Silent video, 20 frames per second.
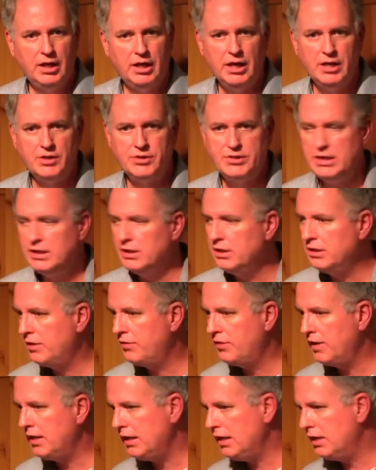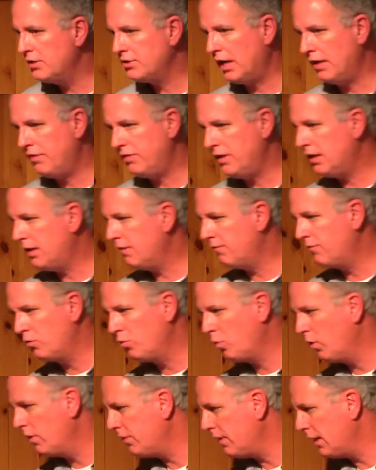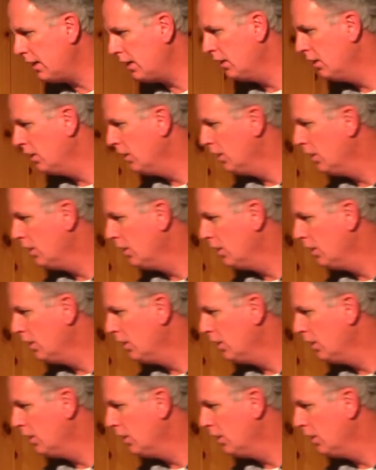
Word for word: And see, the thing is, I think if there's one thing